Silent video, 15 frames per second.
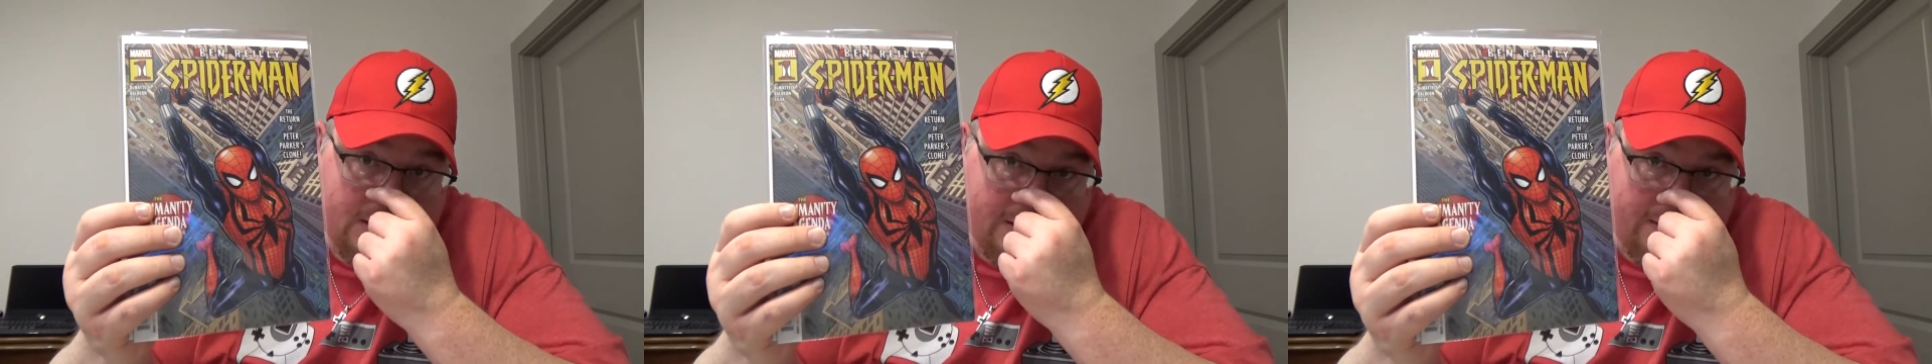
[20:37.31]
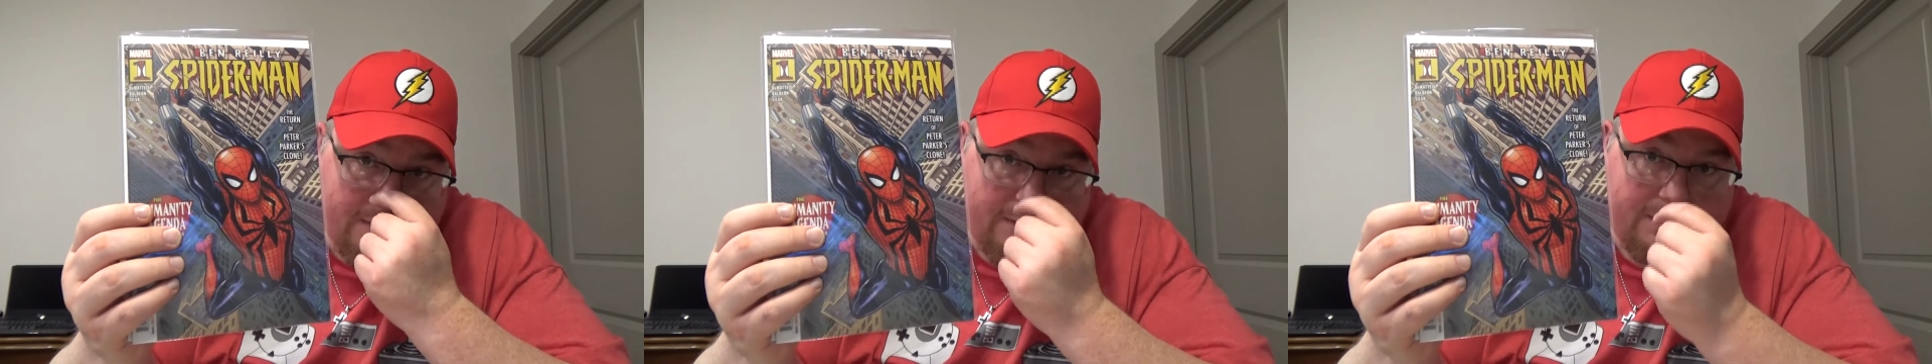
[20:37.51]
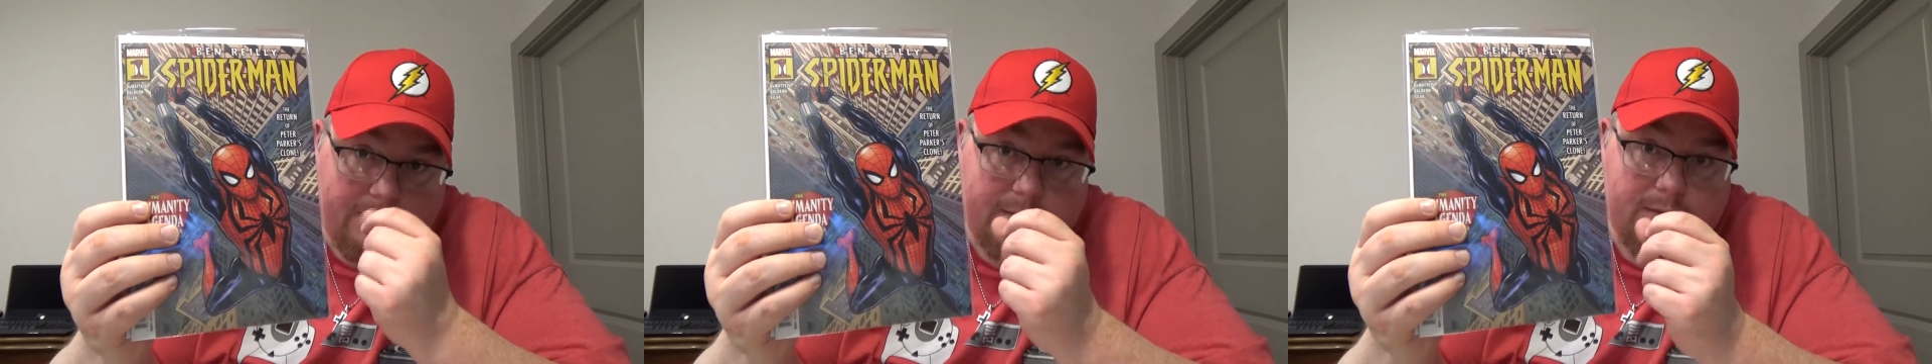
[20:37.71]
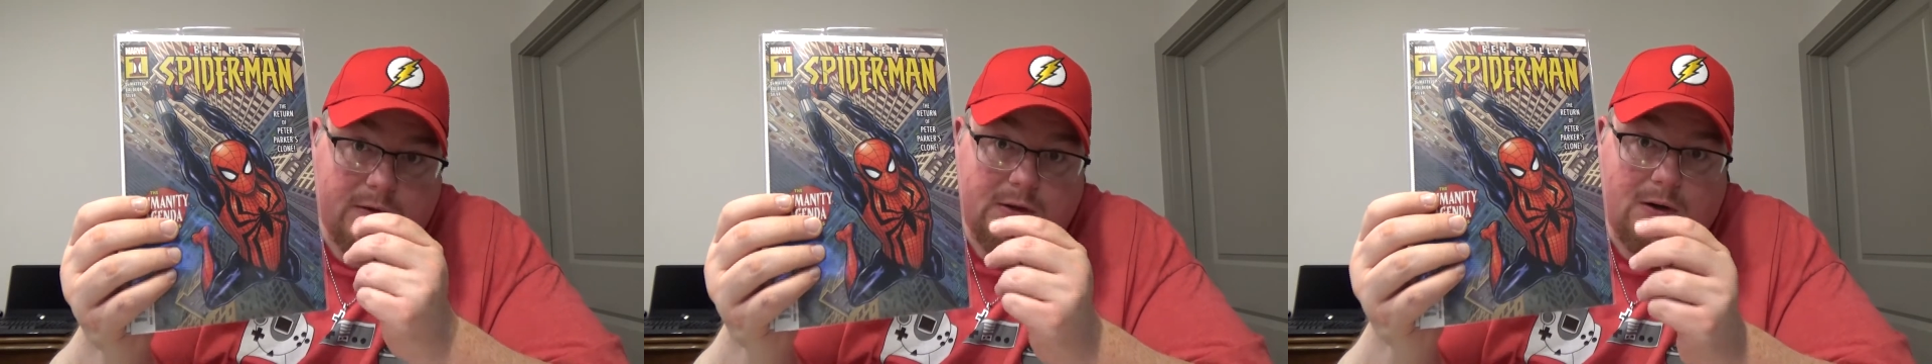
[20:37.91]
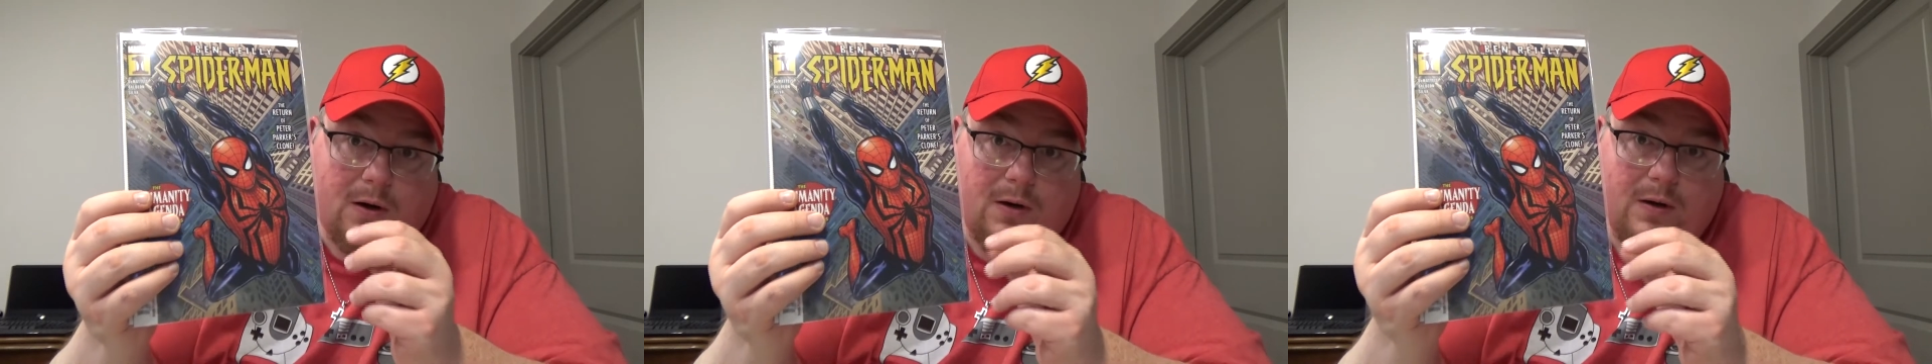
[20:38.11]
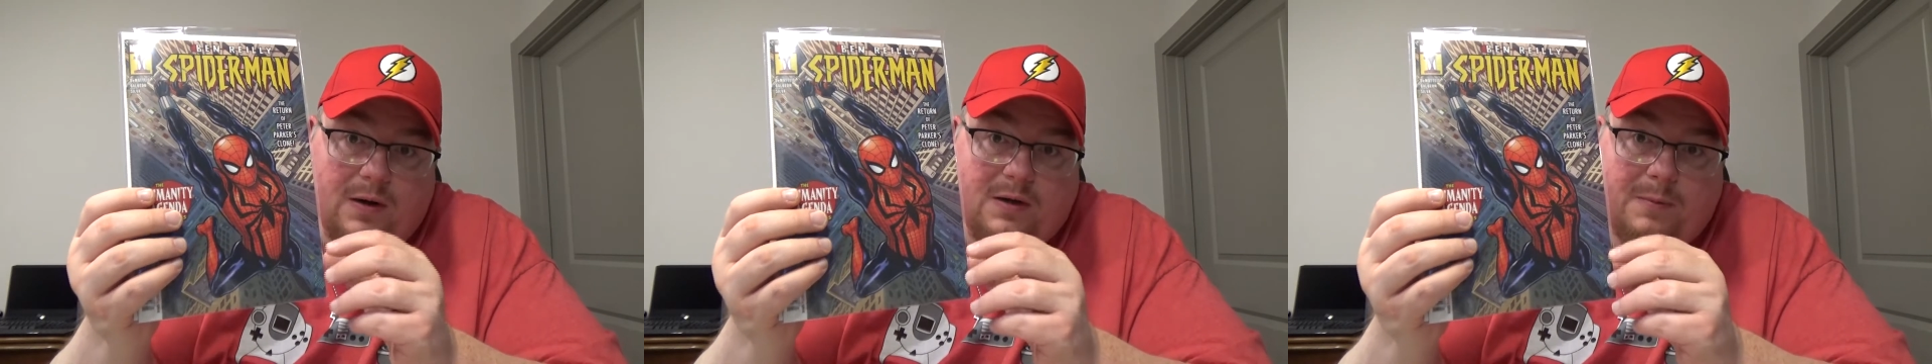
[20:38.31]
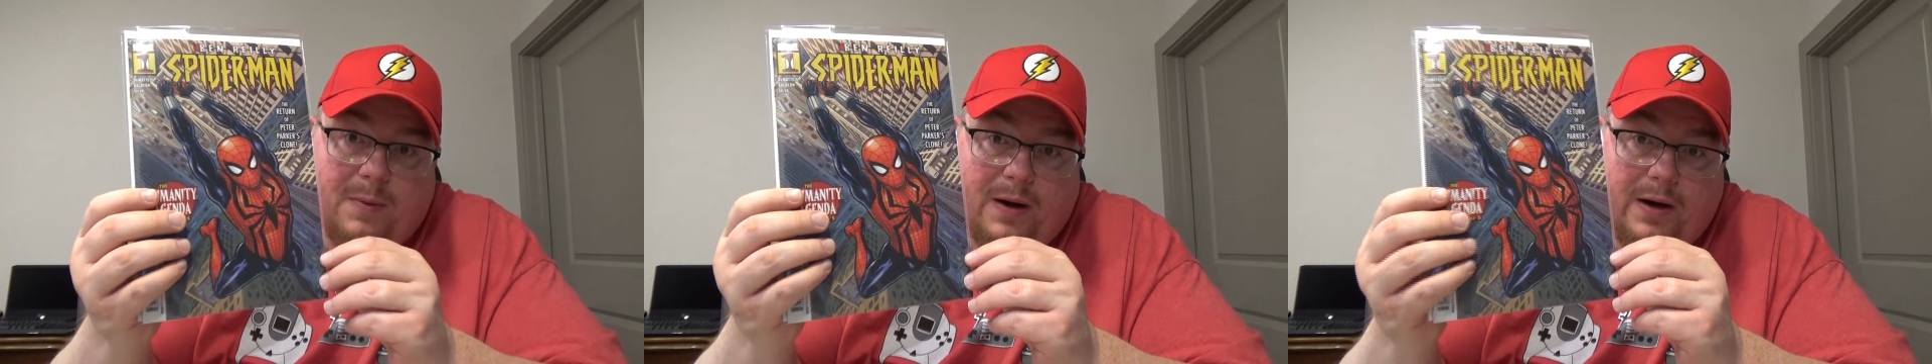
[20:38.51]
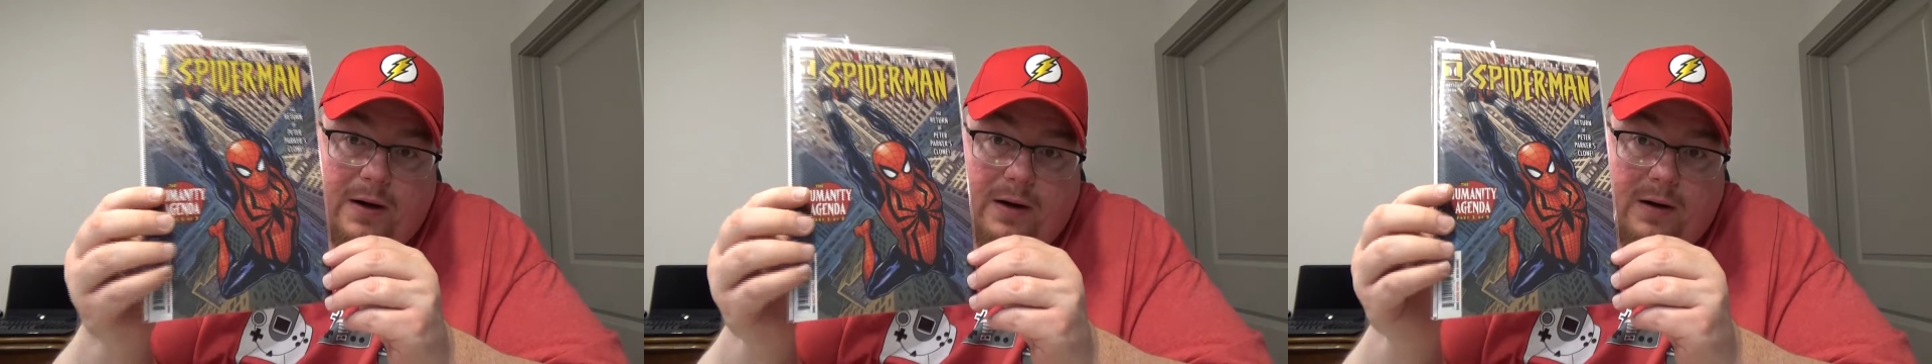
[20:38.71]
of Scarlet
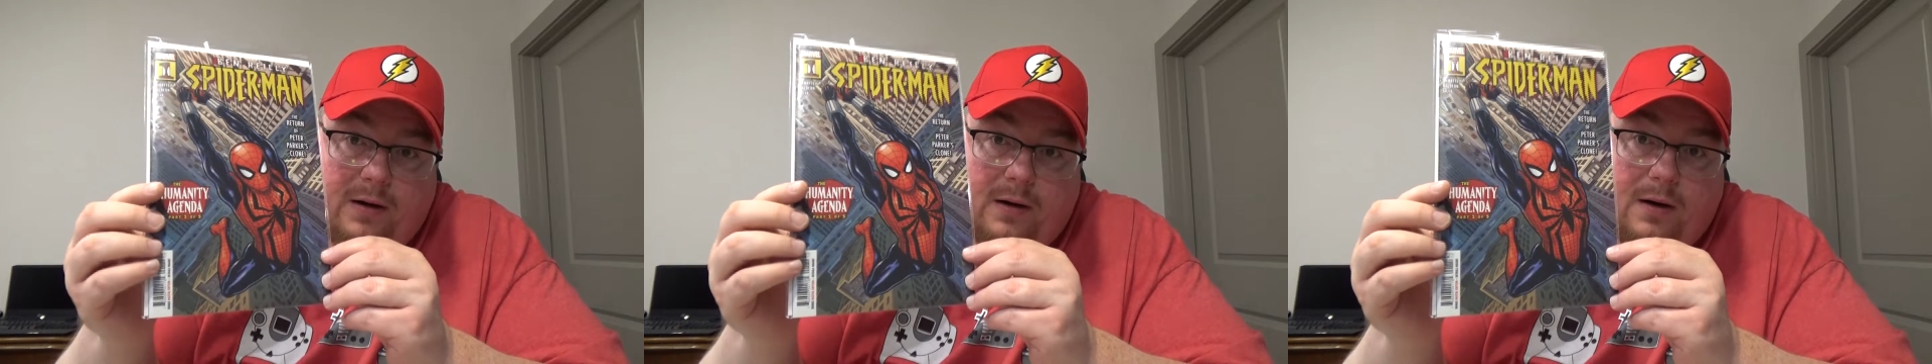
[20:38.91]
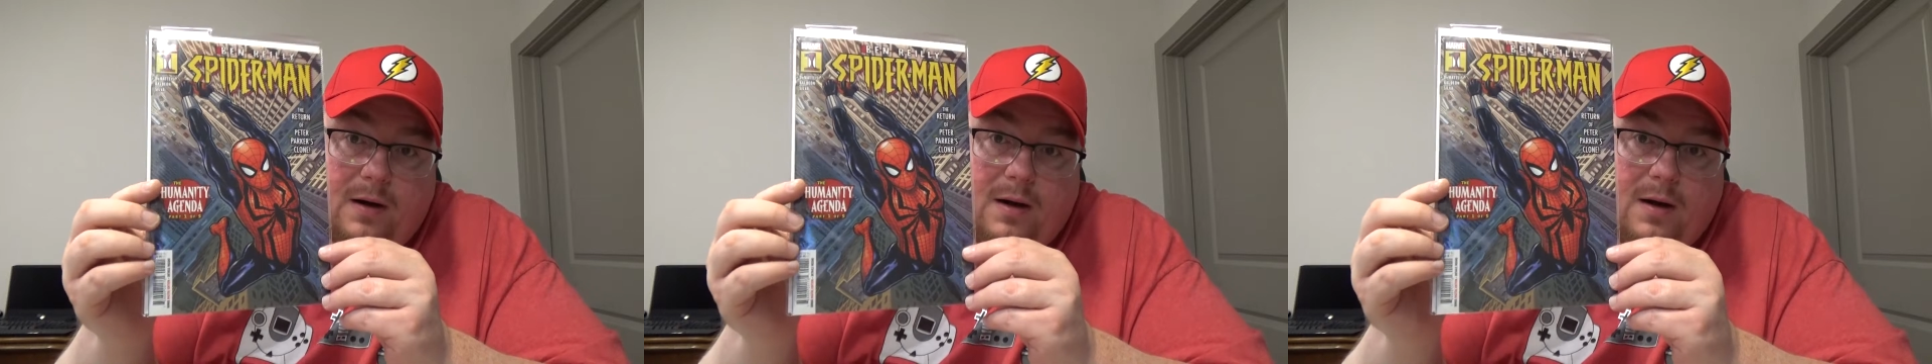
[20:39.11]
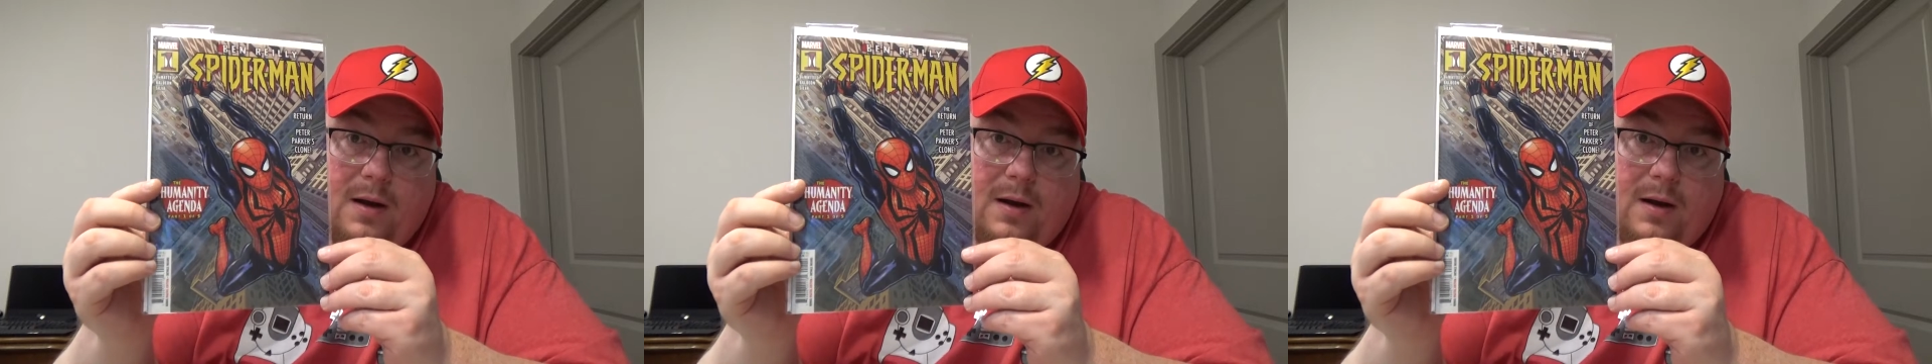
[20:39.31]
Spider